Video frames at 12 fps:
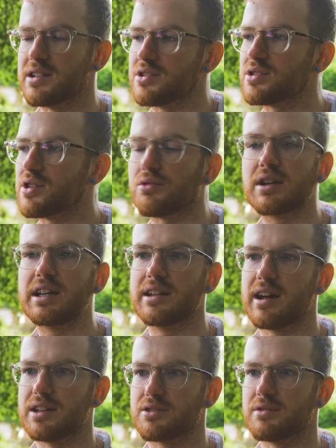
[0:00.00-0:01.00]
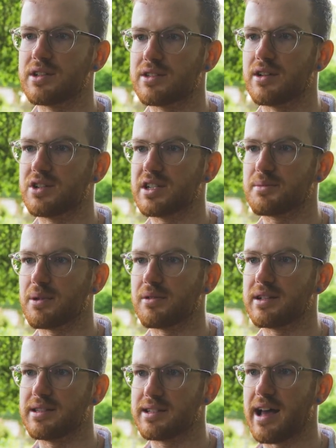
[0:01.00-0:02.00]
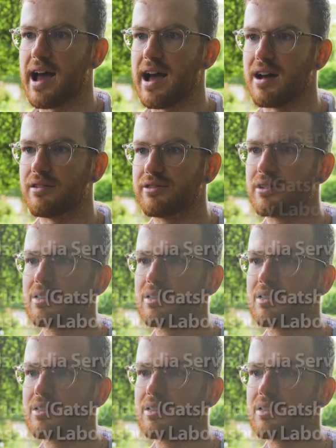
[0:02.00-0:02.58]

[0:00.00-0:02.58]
is just a really nice research experience to have.